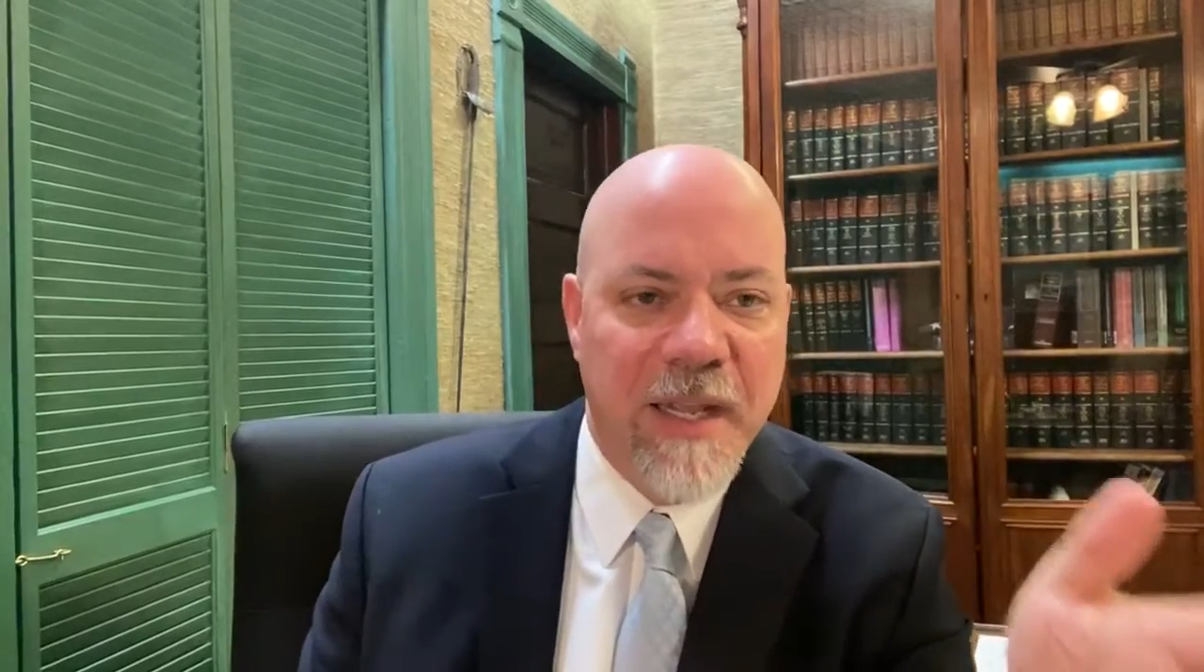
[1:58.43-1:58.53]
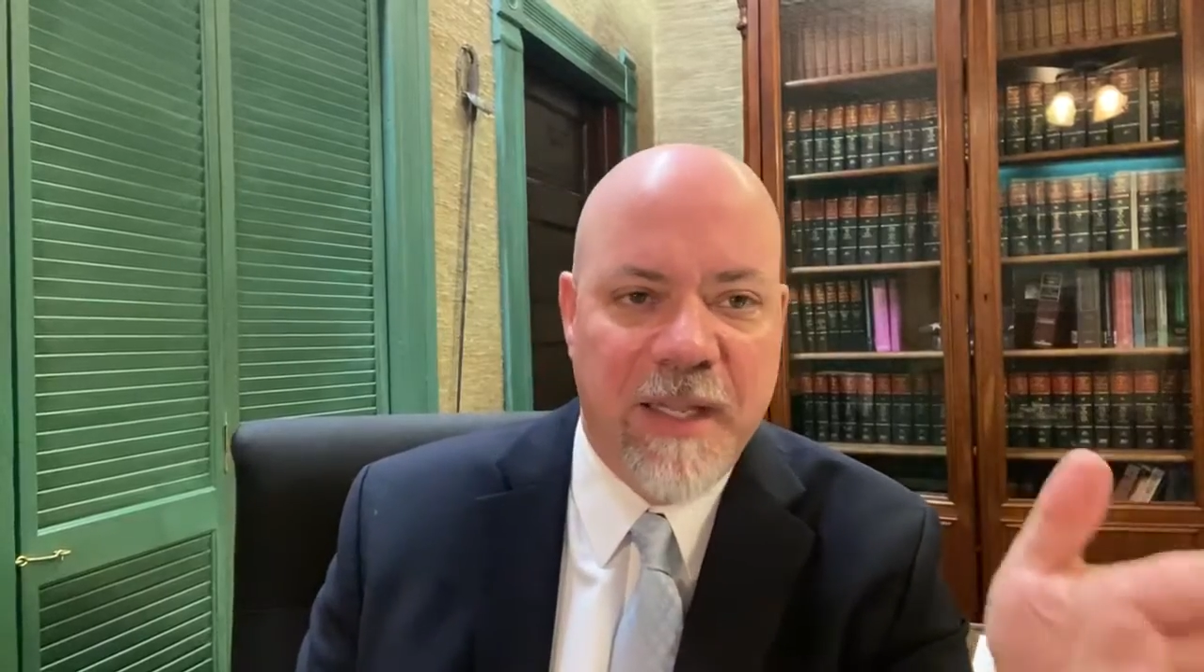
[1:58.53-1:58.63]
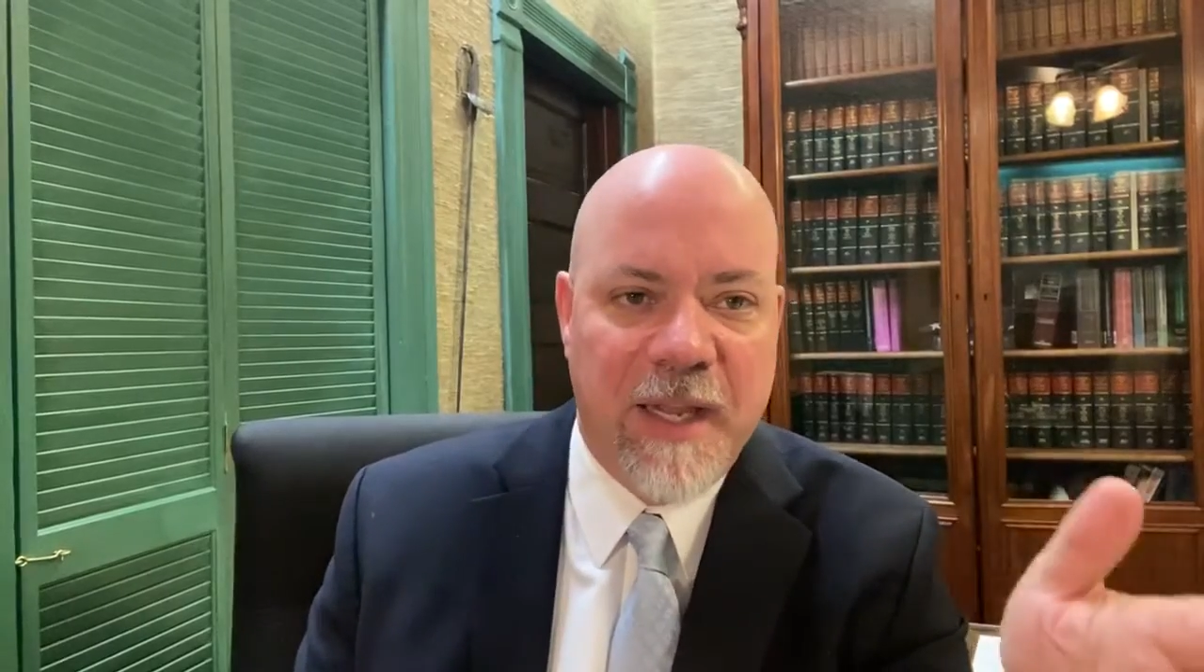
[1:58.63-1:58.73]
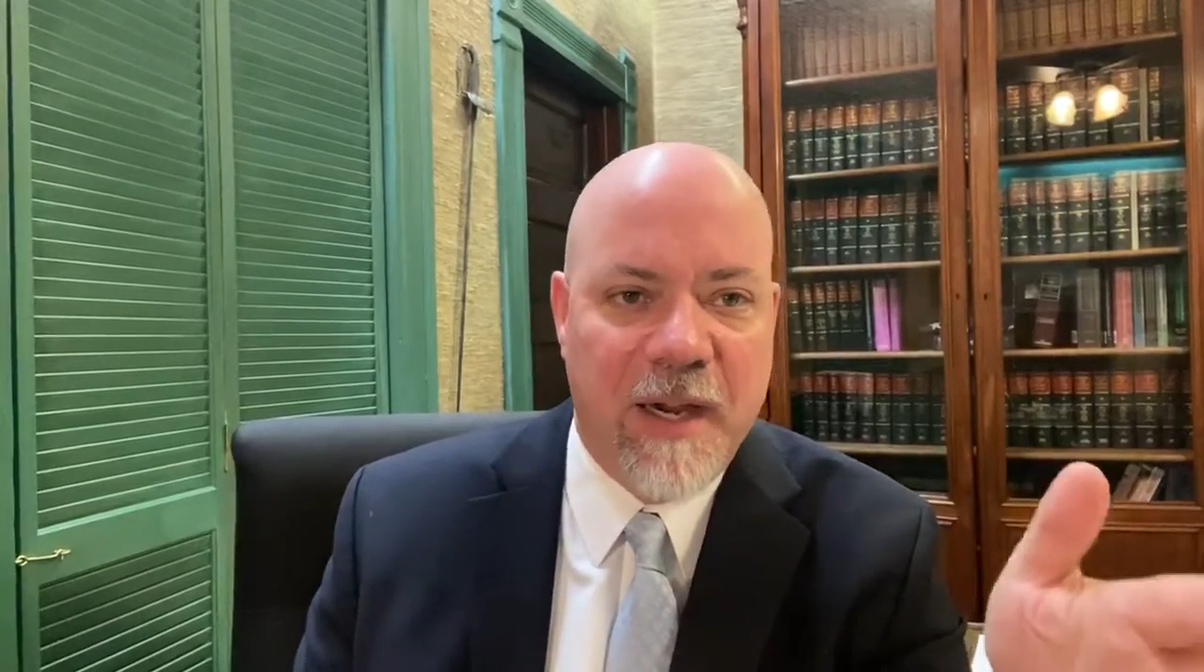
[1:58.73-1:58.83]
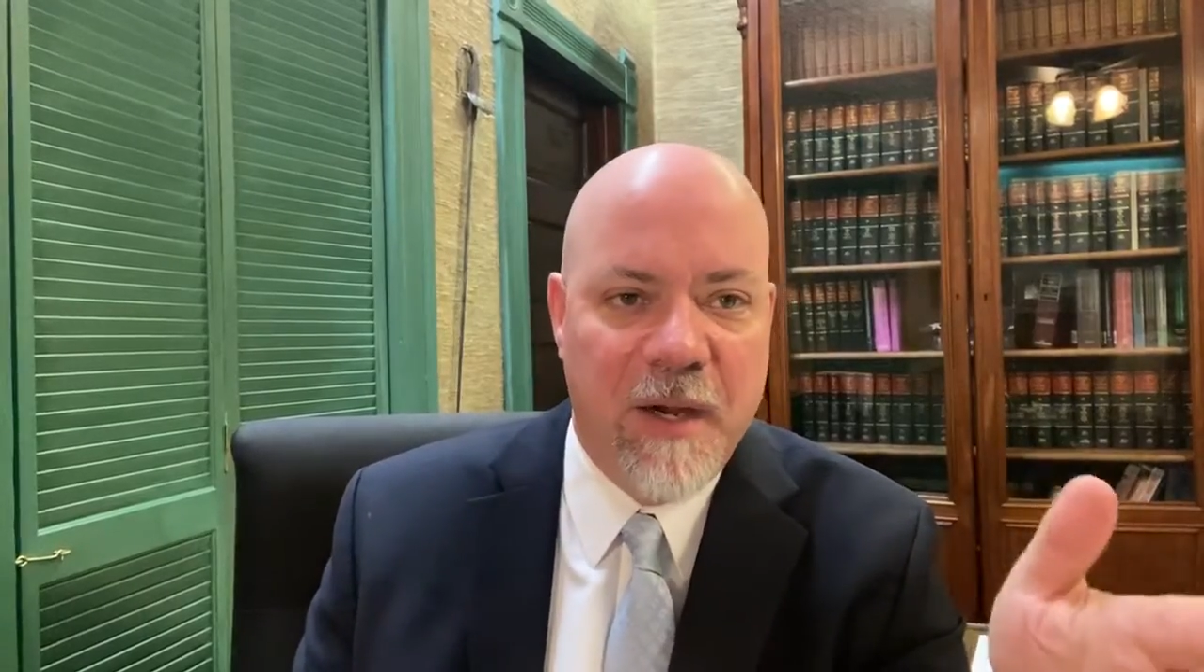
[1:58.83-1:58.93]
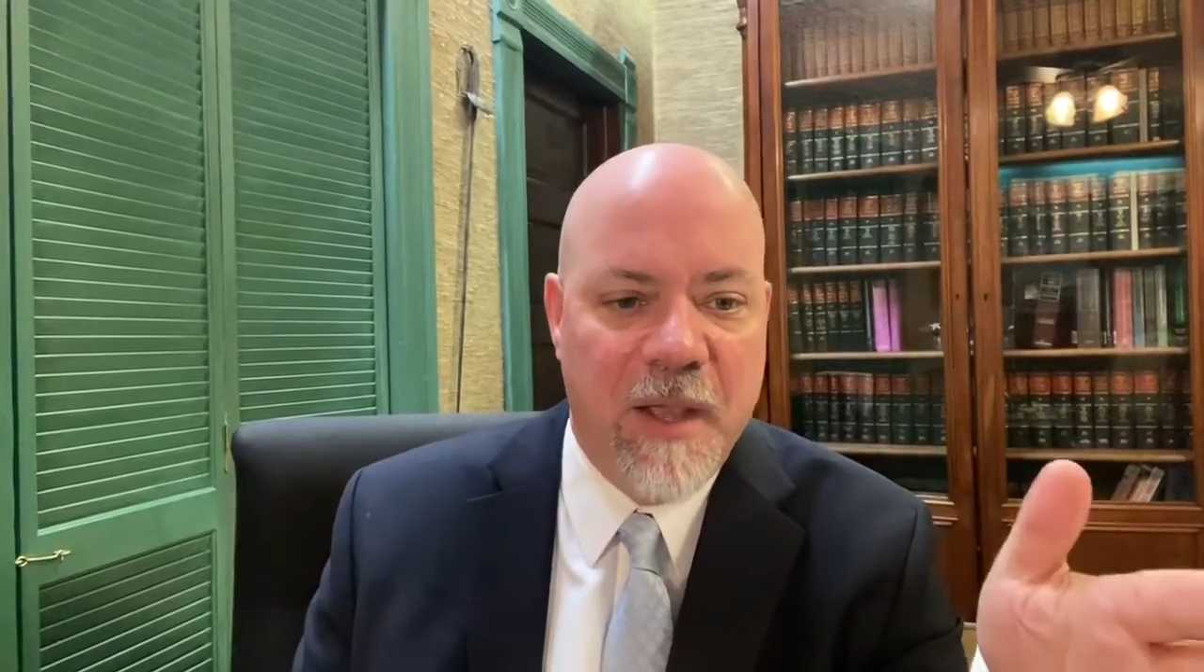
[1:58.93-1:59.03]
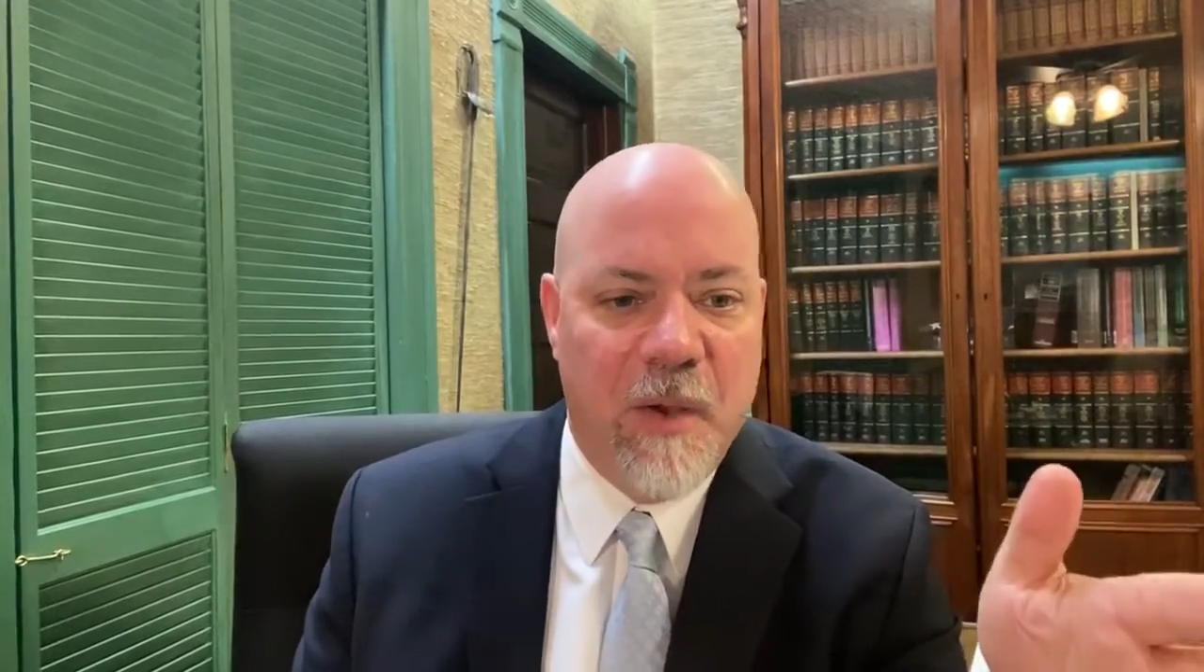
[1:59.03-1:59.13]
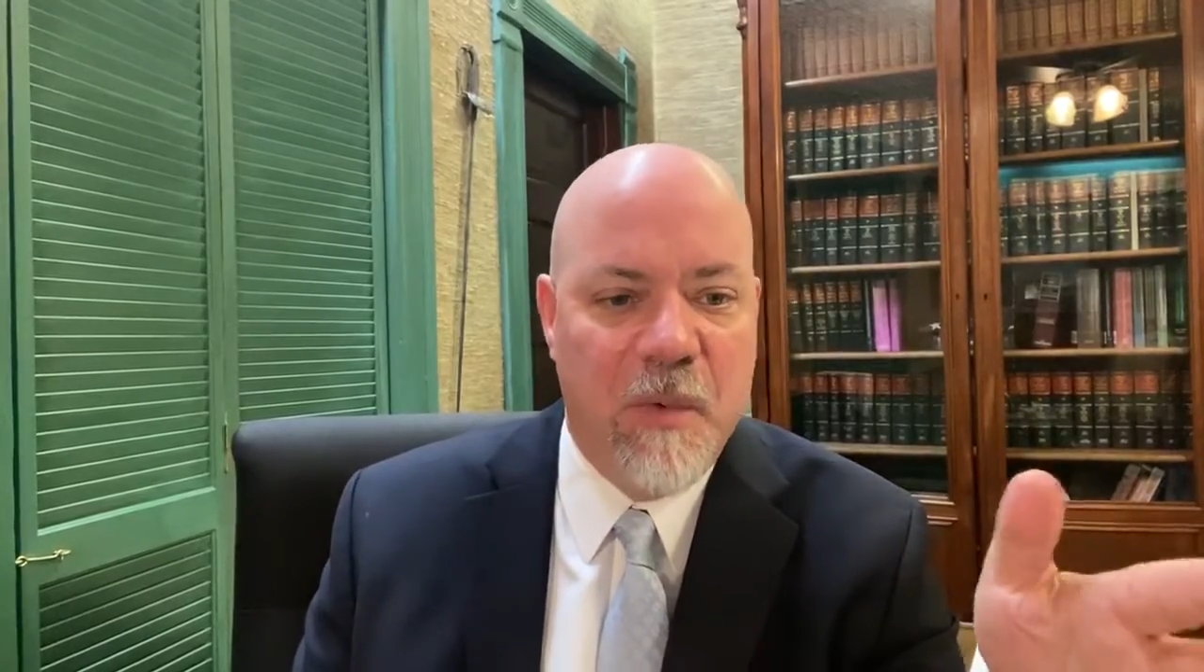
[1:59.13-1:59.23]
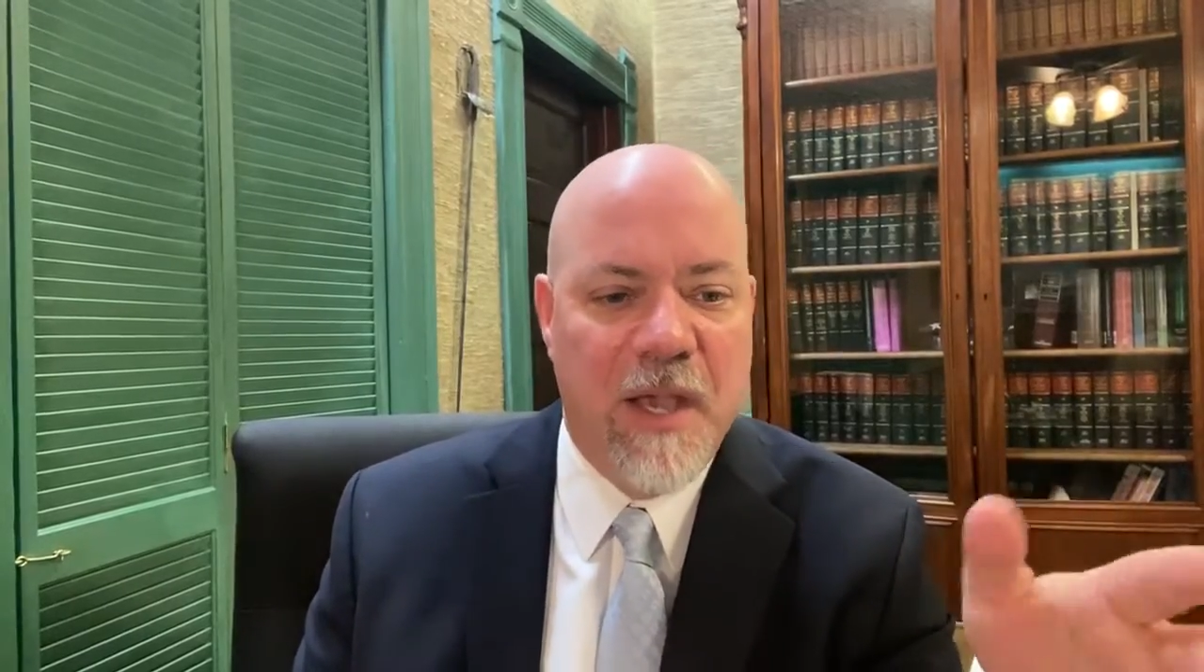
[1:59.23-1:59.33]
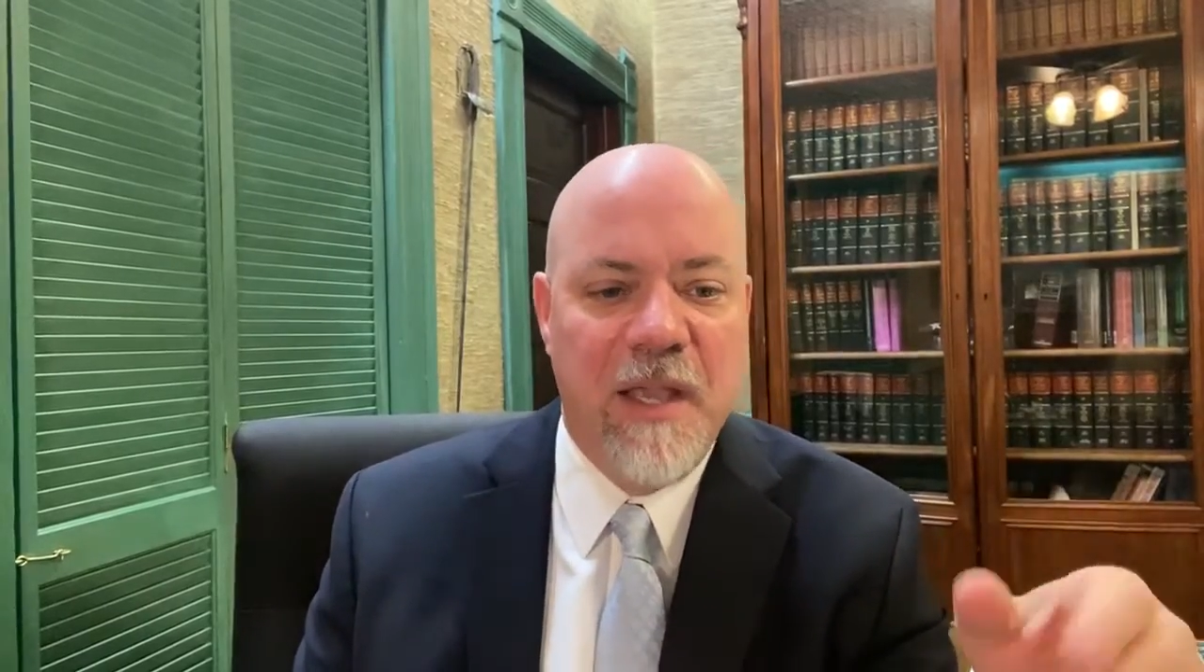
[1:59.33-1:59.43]
in there,
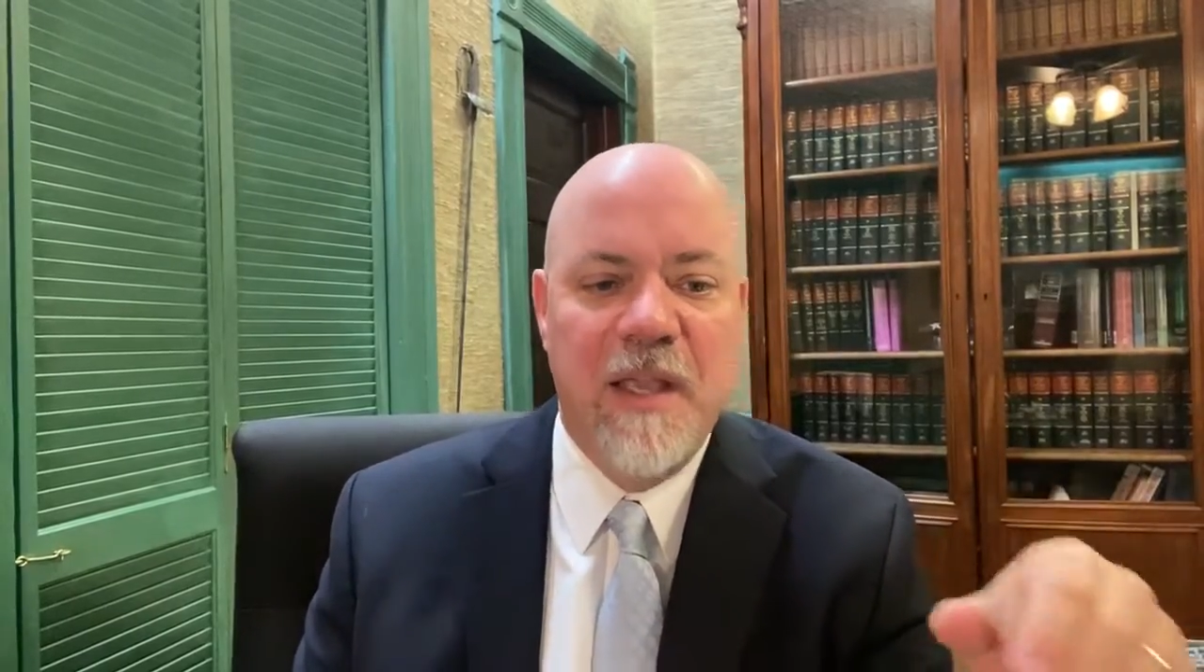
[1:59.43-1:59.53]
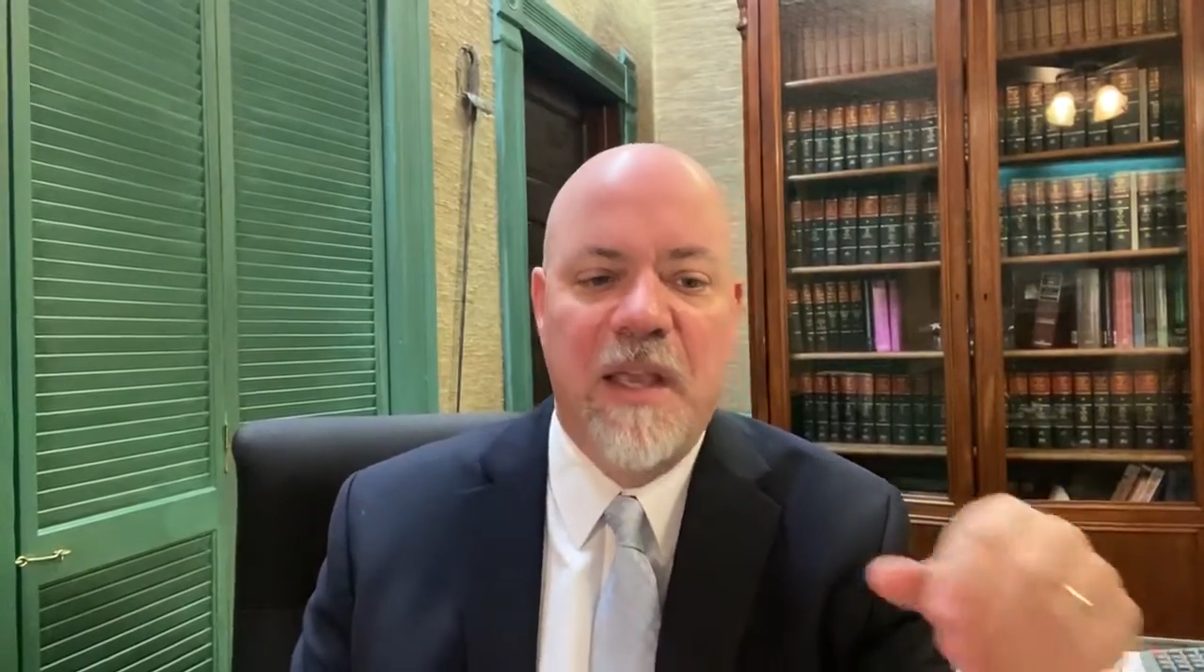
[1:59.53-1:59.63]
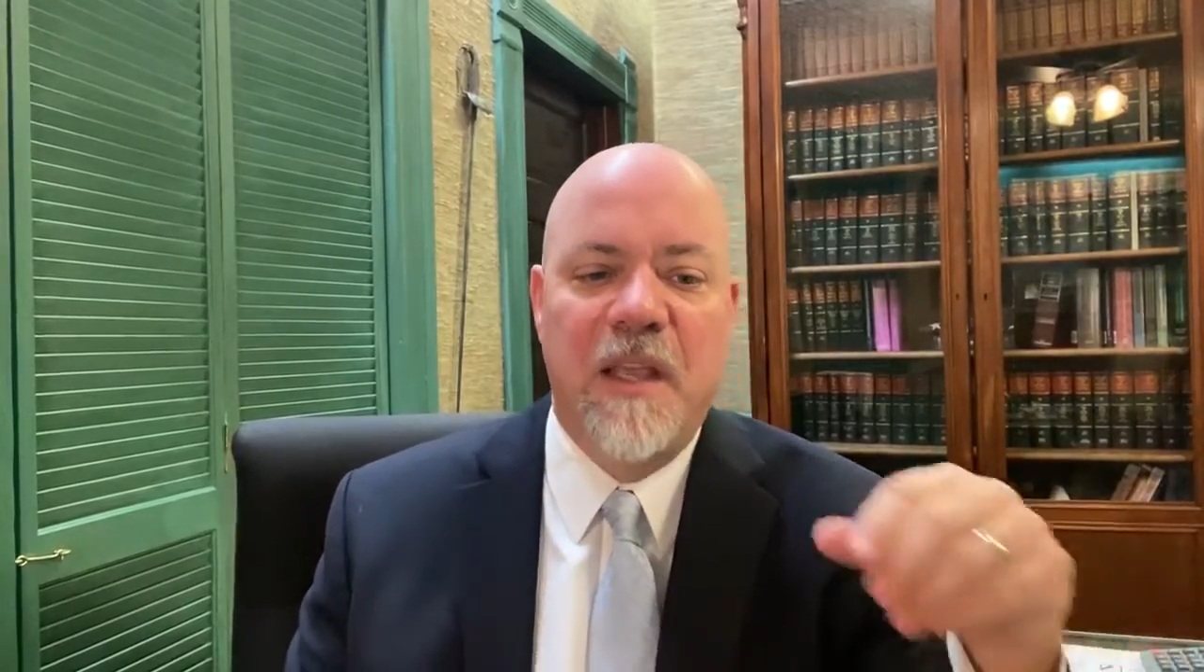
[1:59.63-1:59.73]
okay?